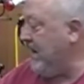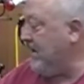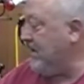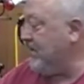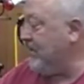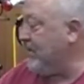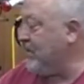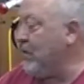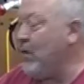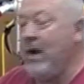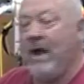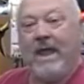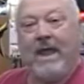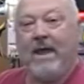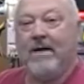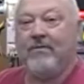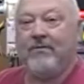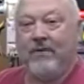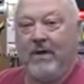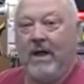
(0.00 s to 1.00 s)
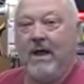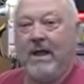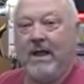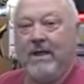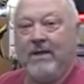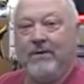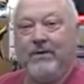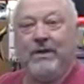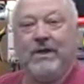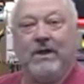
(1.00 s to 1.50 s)
so I have,
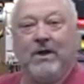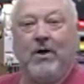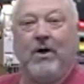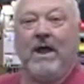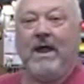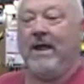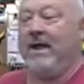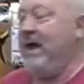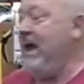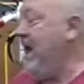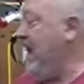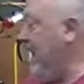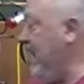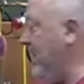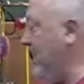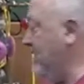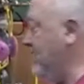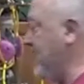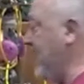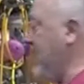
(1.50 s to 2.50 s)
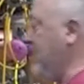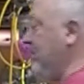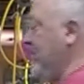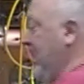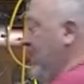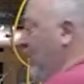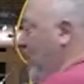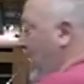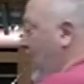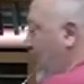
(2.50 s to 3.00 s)
it'll take me
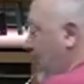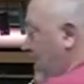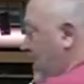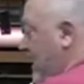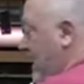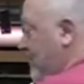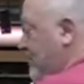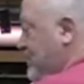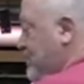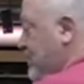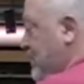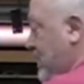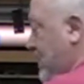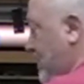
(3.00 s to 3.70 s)
a while, I'm sure,